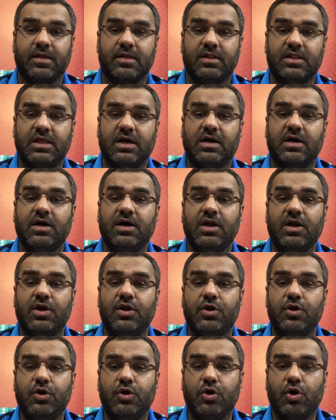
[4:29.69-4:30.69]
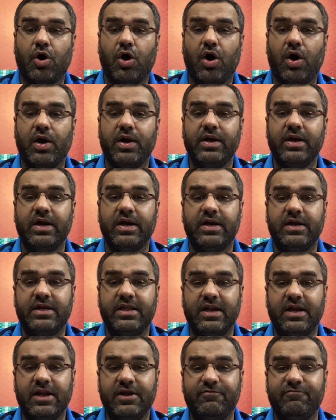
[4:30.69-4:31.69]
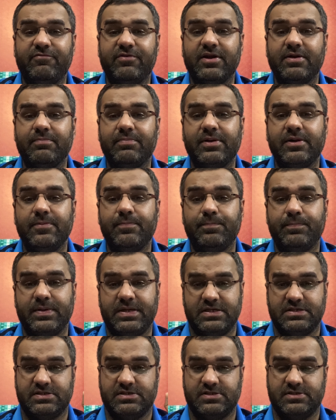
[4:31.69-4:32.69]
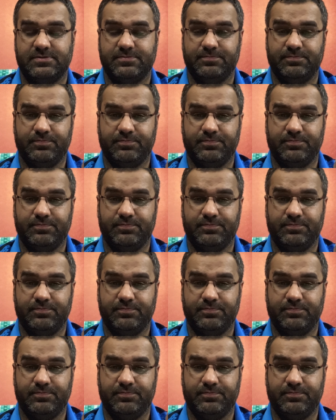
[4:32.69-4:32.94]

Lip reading: the non-deliverable piece.